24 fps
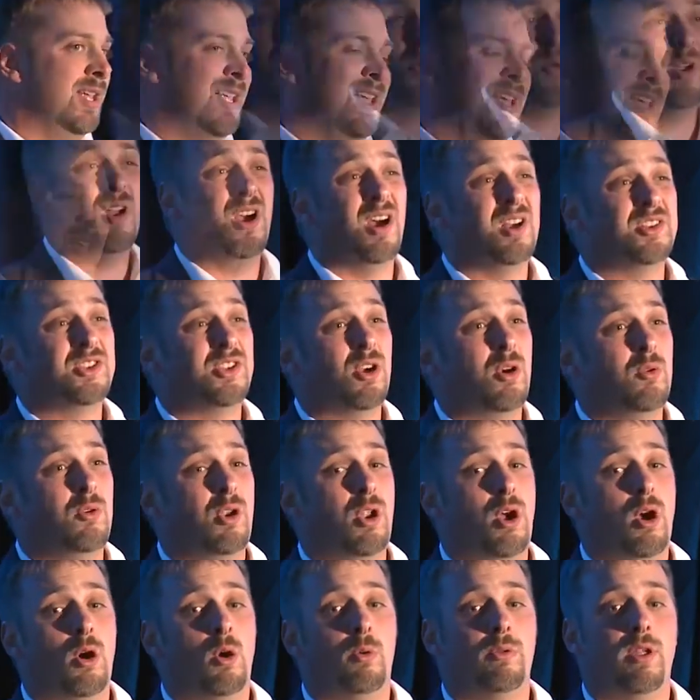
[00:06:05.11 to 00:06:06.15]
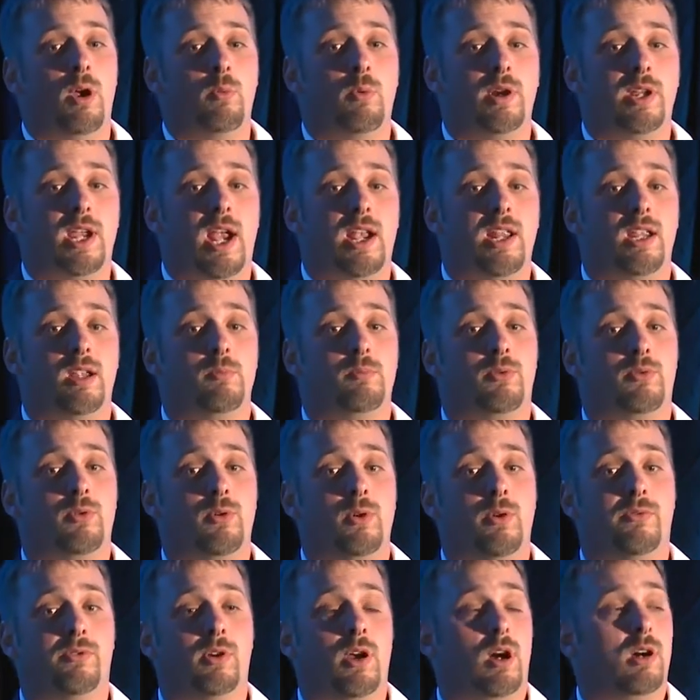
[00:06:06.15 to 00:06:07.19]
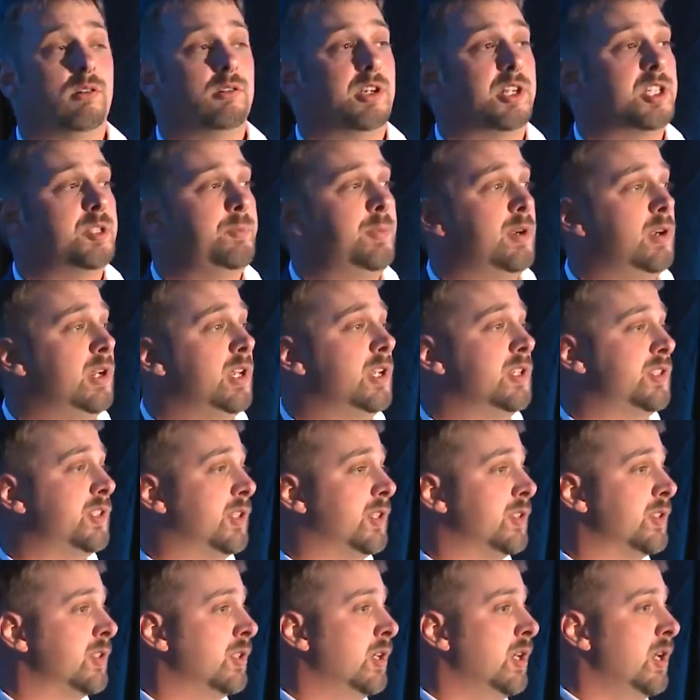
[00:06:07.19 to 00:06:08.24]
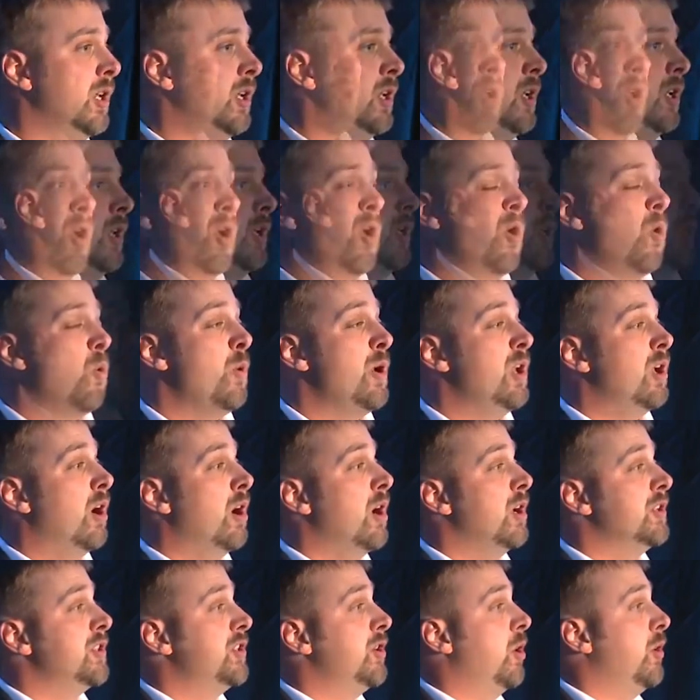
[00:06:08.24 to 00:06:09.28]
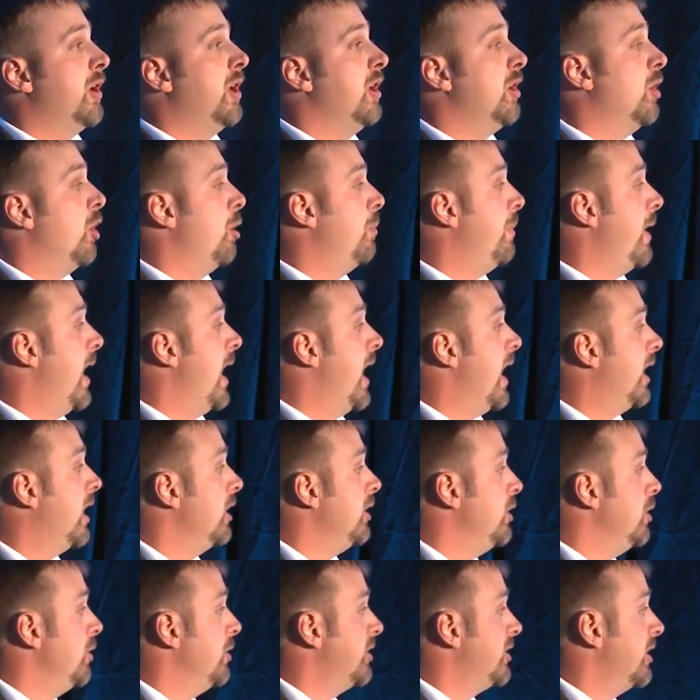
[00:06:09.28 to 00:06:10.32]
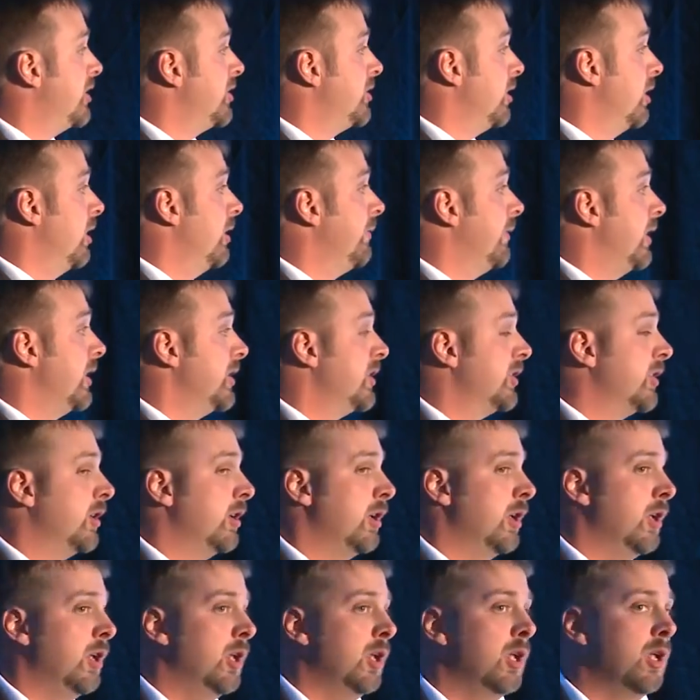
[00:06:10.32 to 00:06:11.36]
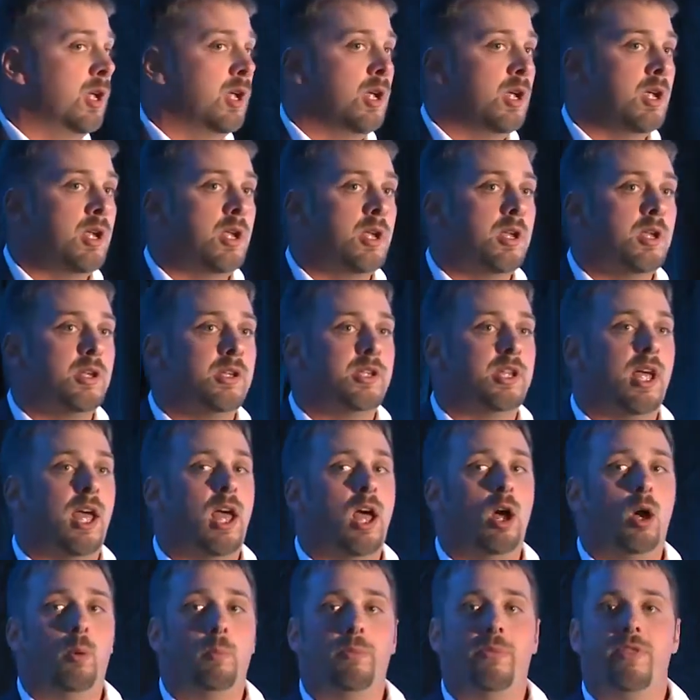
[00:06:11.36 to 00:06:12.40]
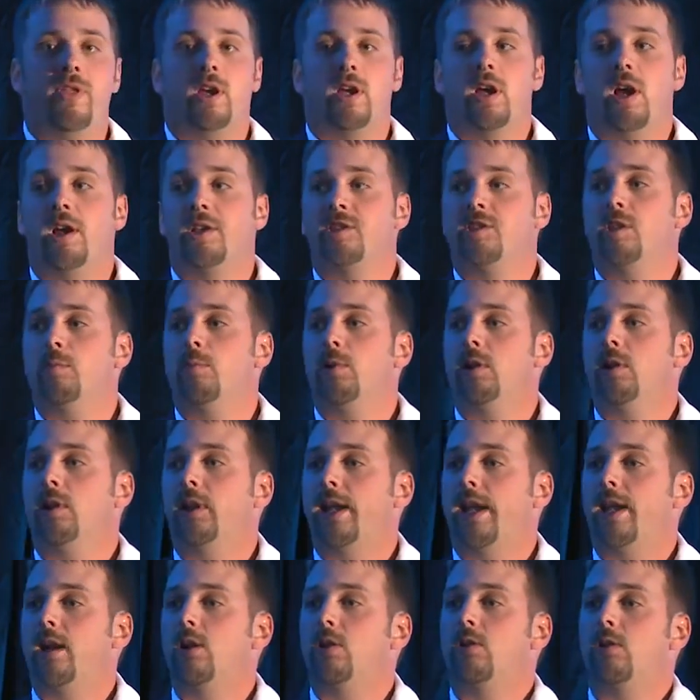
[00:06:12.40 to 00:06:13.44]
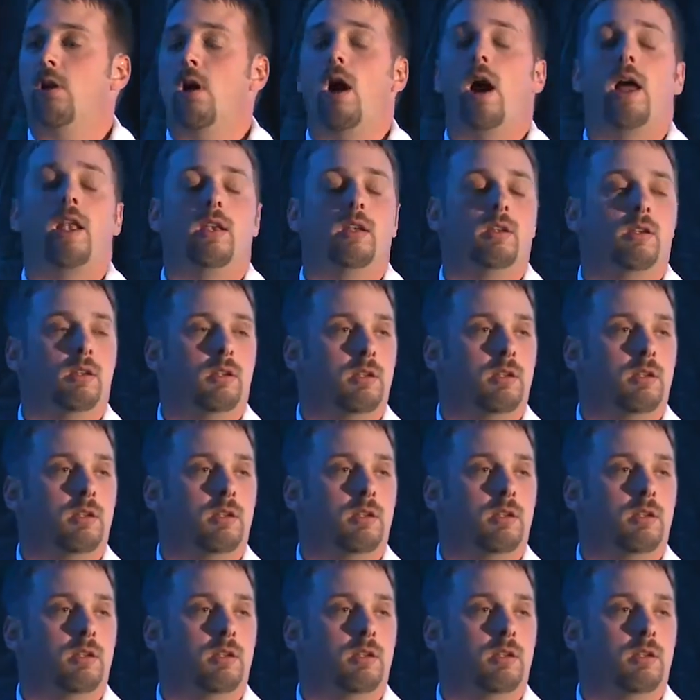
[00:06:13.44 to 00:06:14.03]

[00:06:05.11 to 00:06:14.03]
We also know that we're getting improved caller experiences. We also can go back and use the service to help the customer later on.